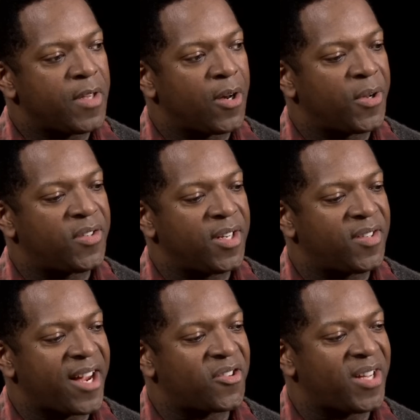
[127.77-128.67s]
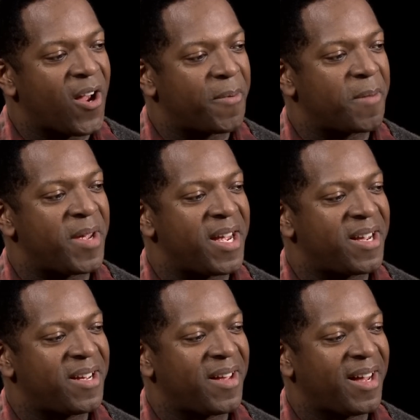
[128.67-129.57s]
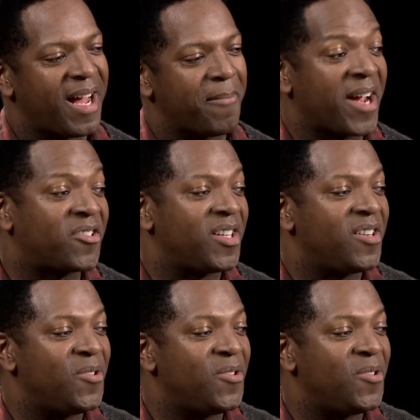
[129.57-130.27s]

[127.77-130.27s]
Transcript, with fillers: It's actually helping me. I'm actually